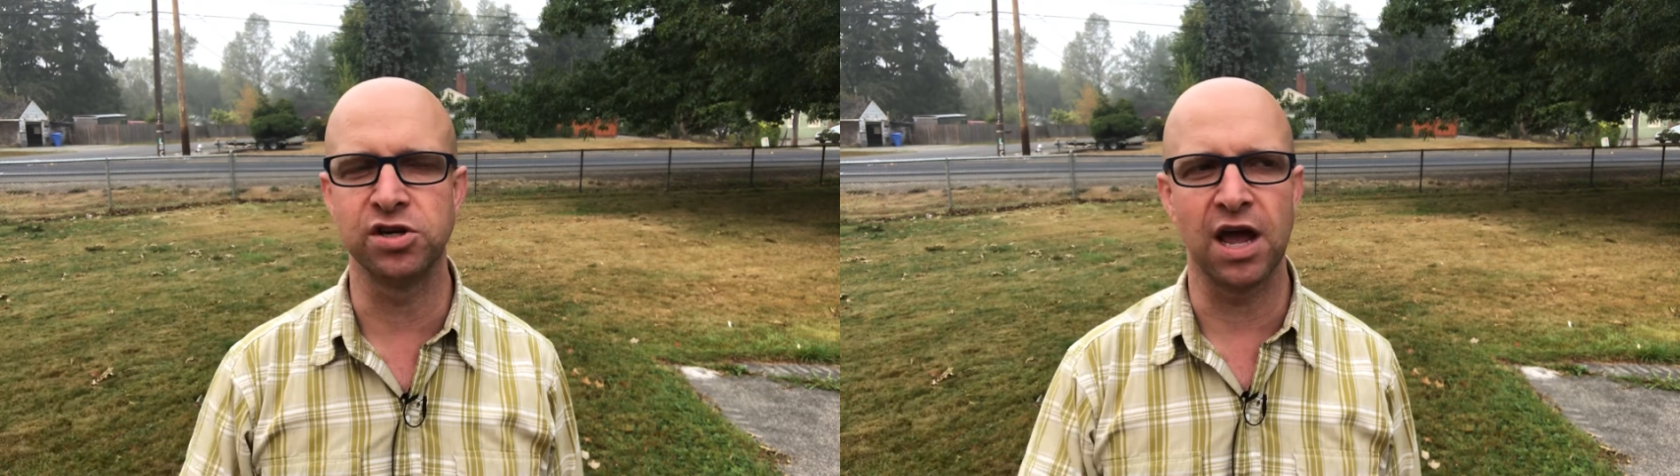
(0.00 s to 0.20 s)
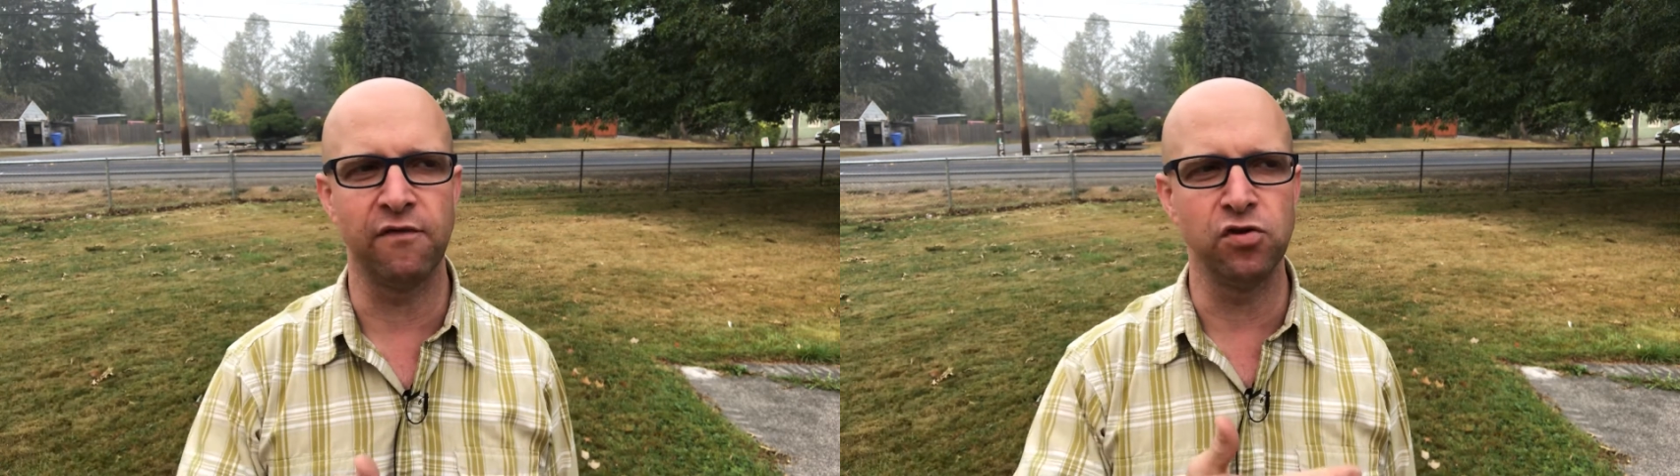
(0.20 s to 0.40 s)

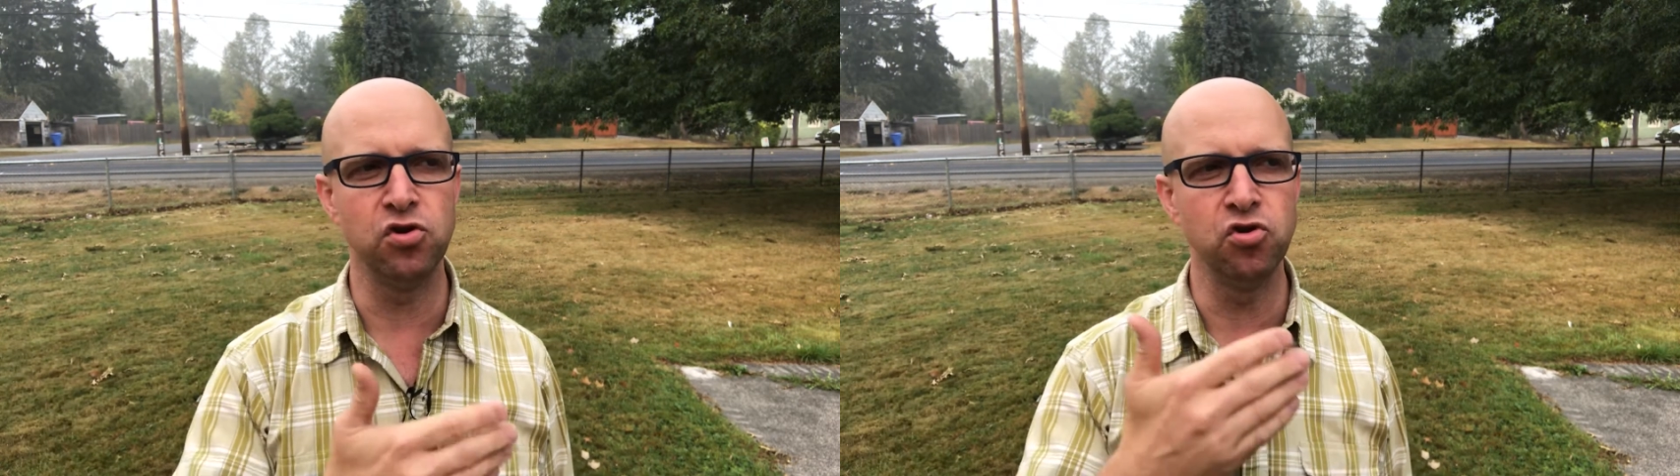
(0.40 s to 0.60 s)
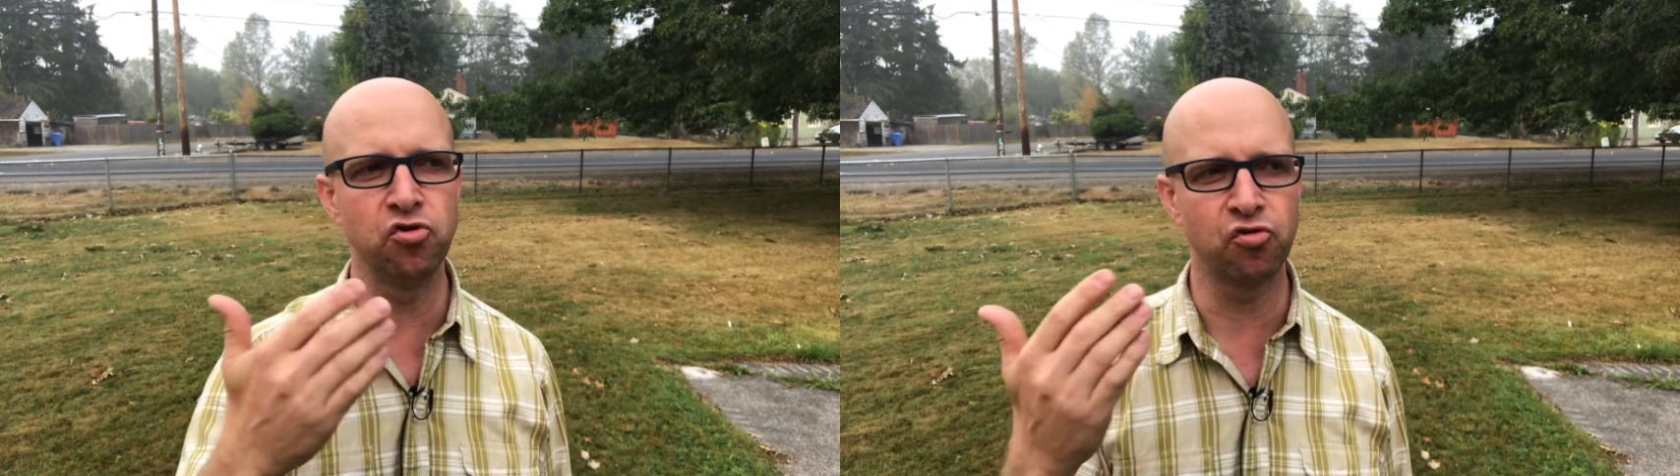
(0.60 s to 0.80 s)
to have
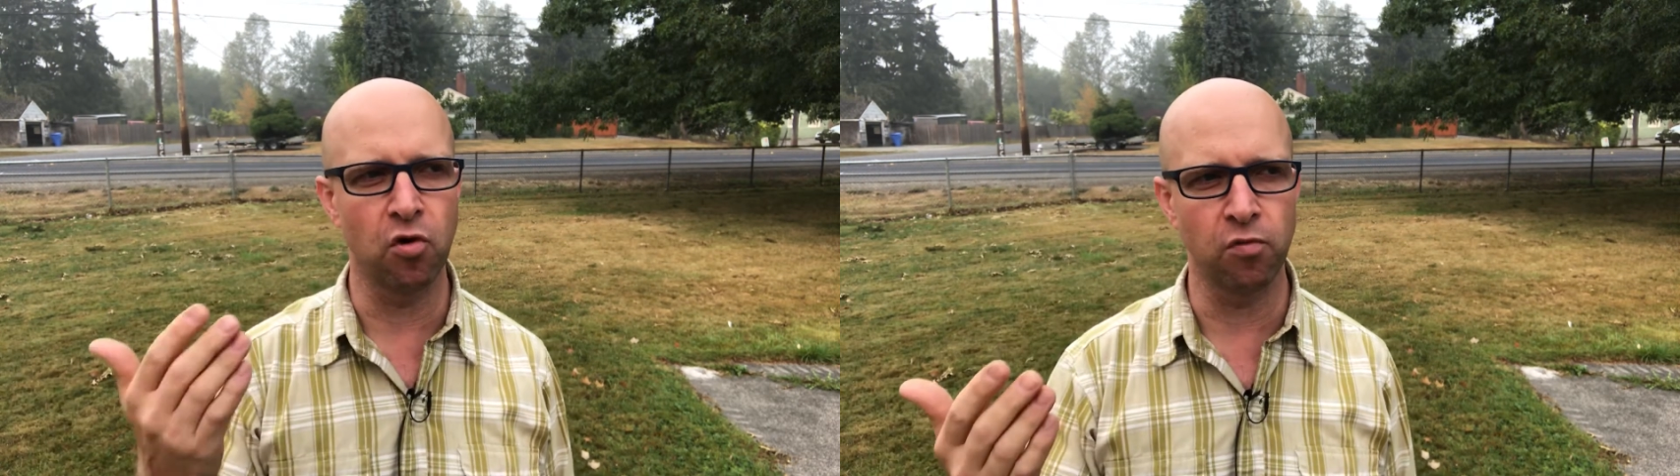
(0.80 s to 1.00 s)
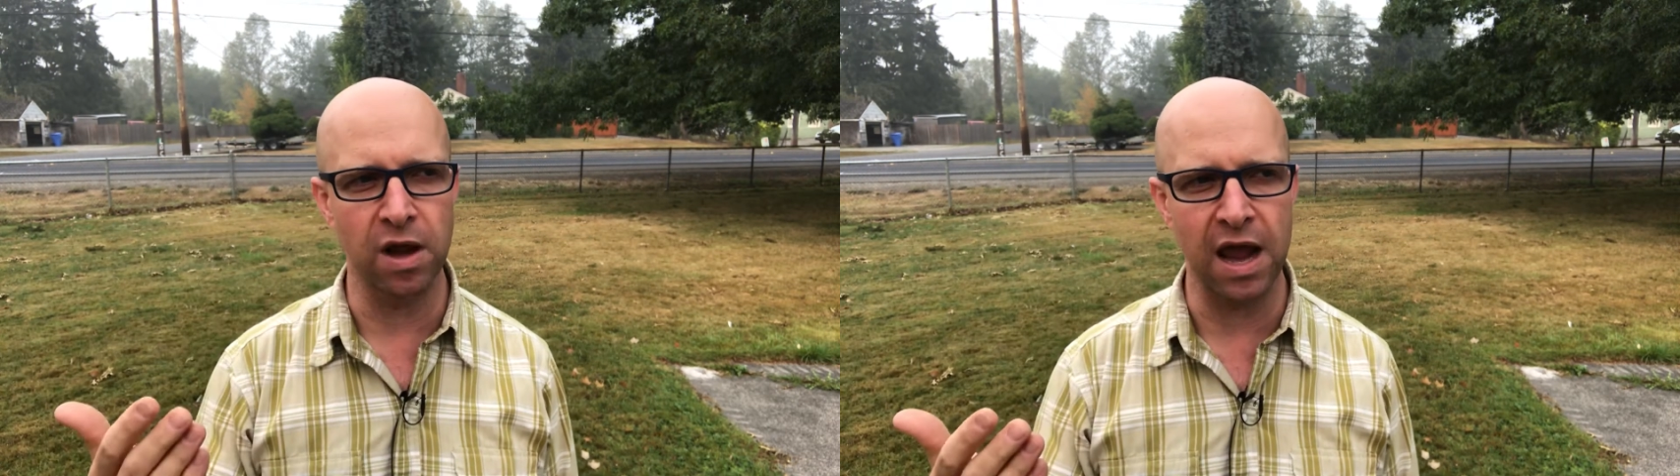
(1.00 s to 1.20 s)

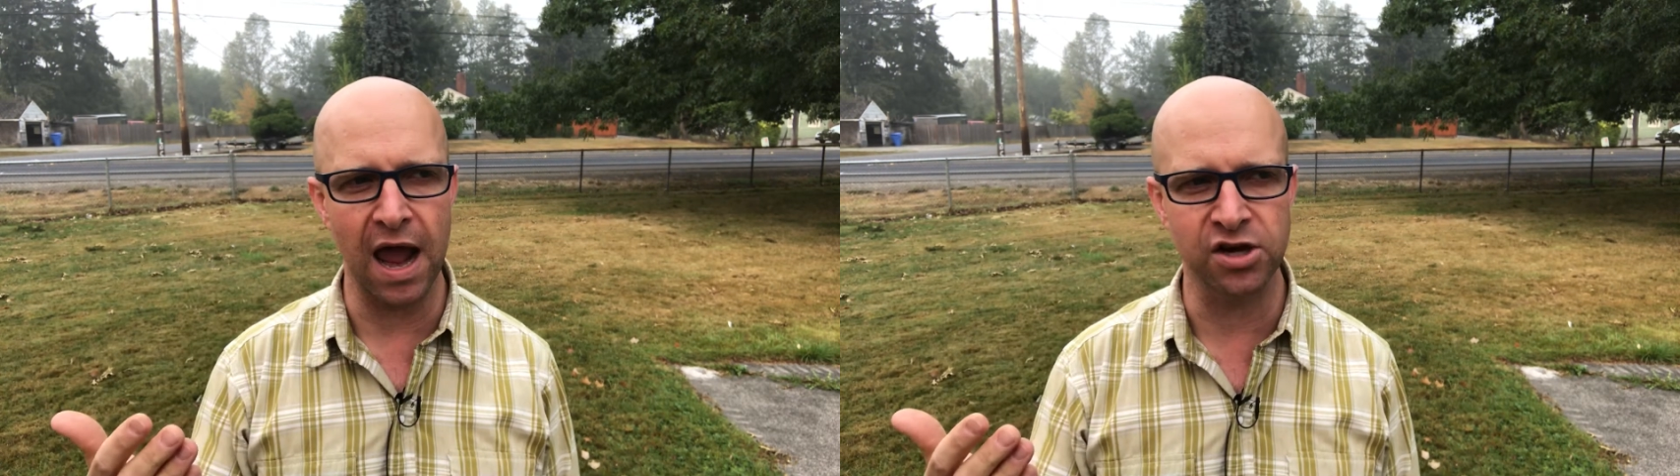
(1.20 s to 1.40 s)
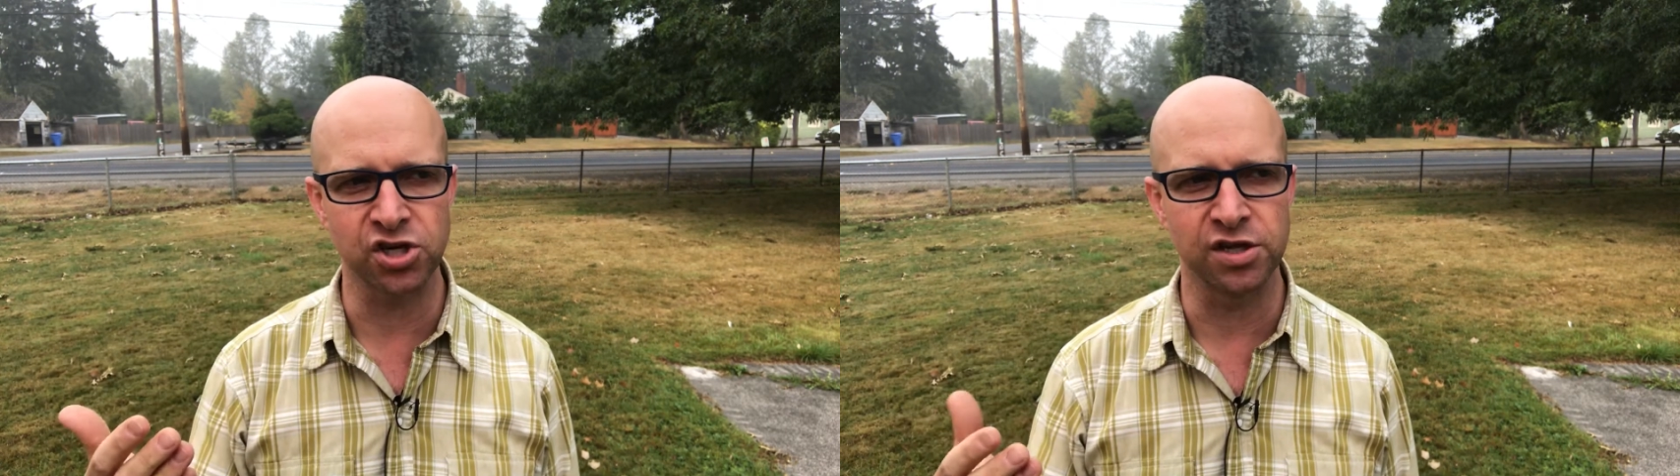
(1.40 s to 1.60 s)
neutral
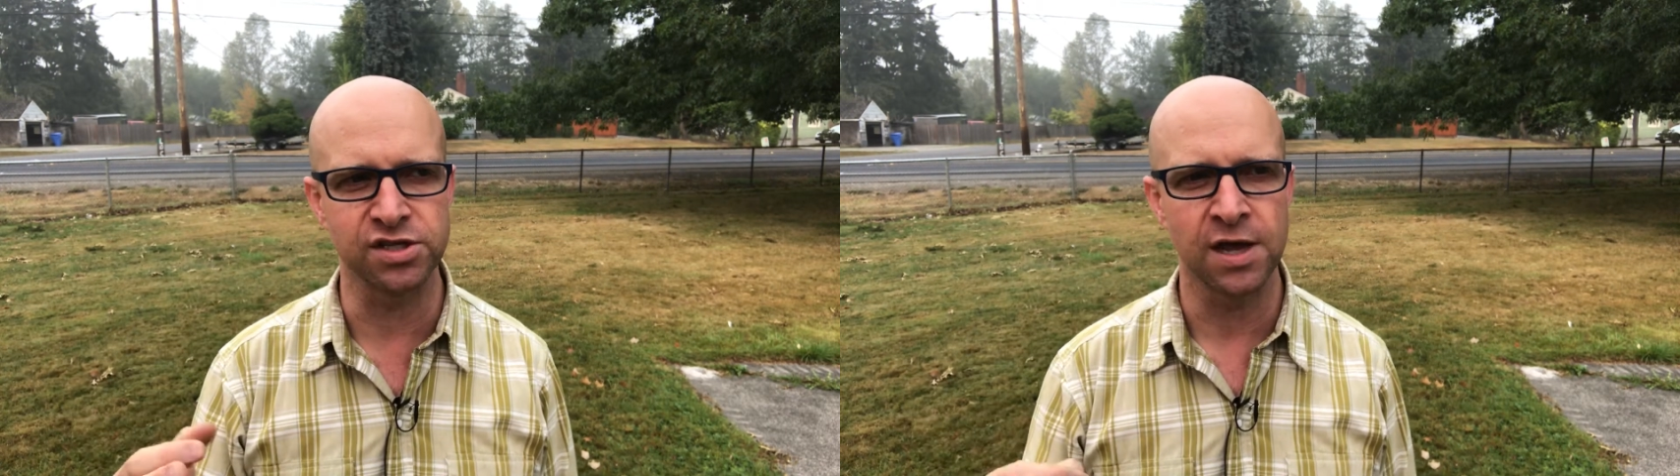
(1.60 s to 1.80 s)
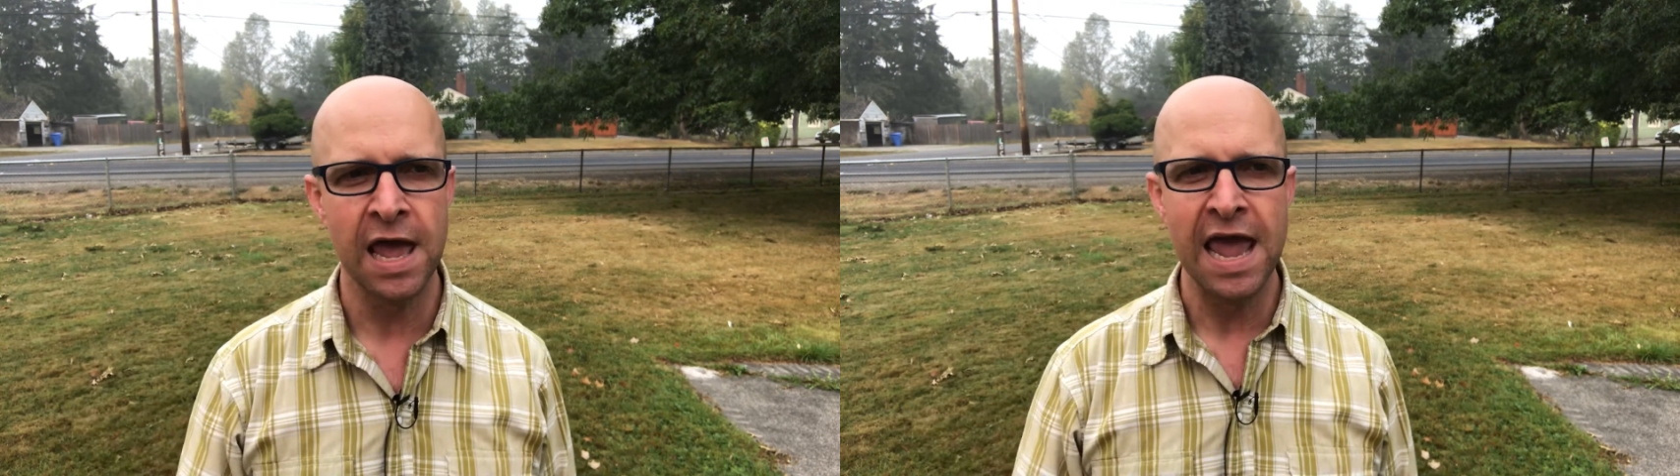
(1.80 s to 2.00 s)
reactions.